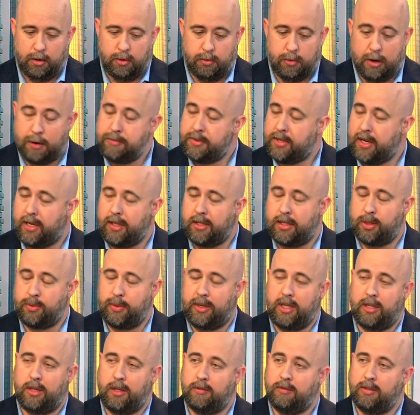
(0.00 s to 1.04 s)
website,
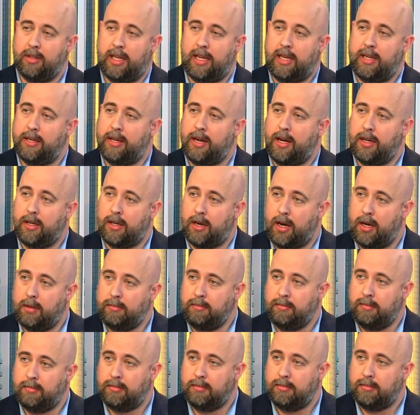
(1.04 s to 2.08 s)

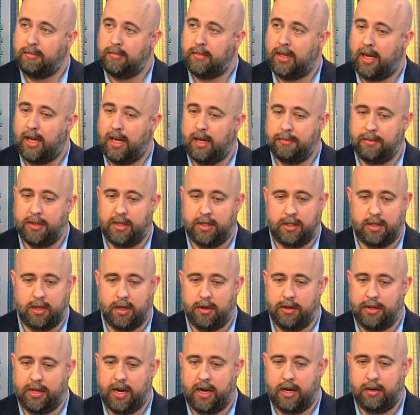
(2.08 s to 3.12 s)
sweetcloverlane.com. Just
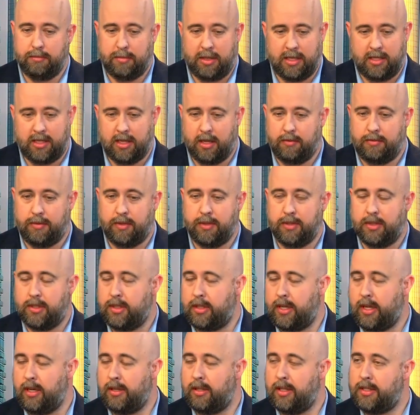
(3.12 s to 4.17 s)
go there. My cell phone's
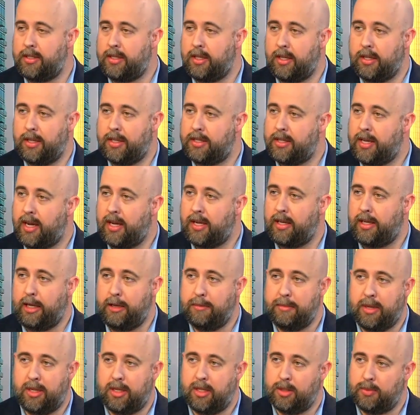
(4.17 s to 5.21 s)
there listed on the site,
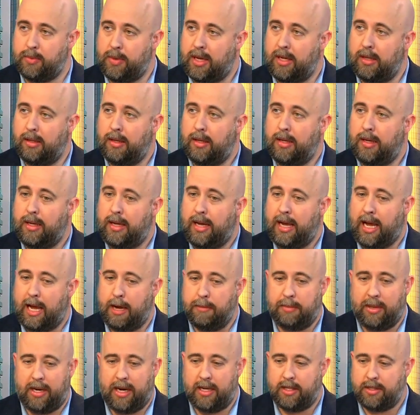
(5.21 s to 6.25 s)
email as well.
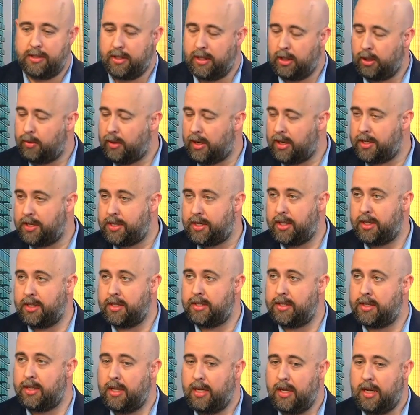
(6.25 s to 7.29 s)
Happy to answer any
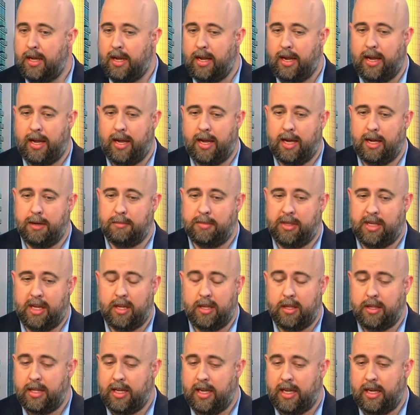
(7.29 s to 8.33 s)
questions. The
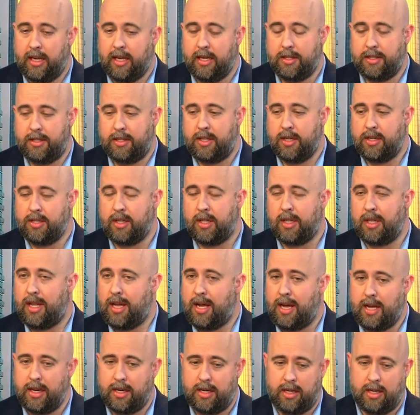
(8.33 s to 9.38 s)
other thing is there's a
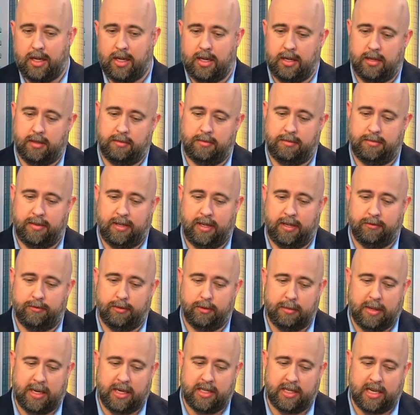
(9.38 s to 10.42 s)
lot of
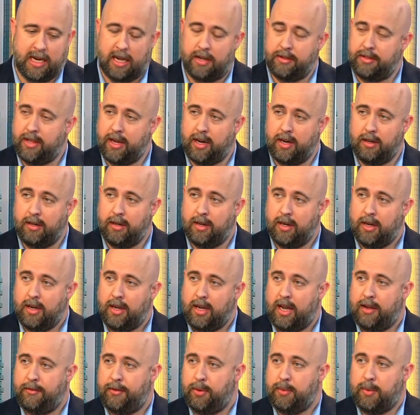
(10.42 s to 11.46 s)
information out there.
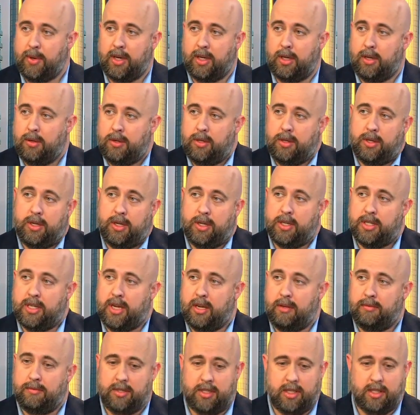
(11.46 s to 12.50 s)
If you want to go do it
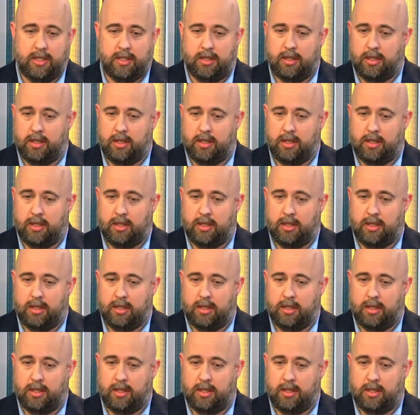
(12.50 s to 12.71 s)
yourself, just